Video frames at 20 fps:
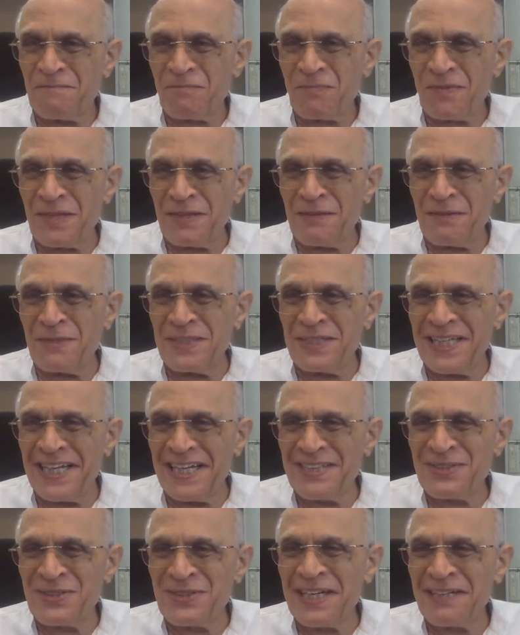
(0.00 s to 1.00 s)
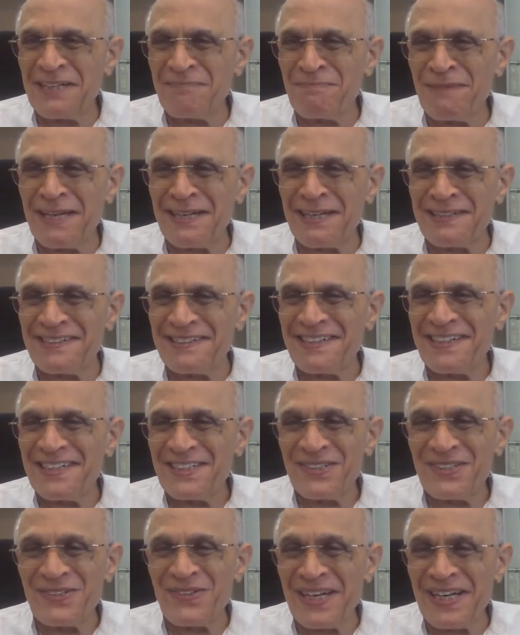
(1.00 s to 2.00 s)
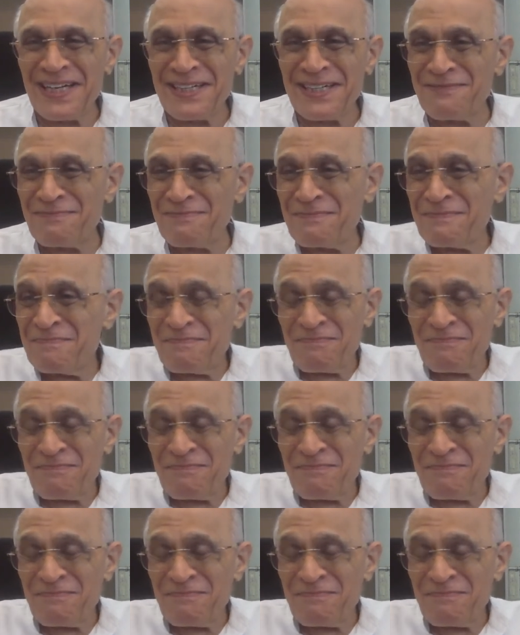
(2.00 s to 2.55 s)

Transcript: The day you get married, you'll end up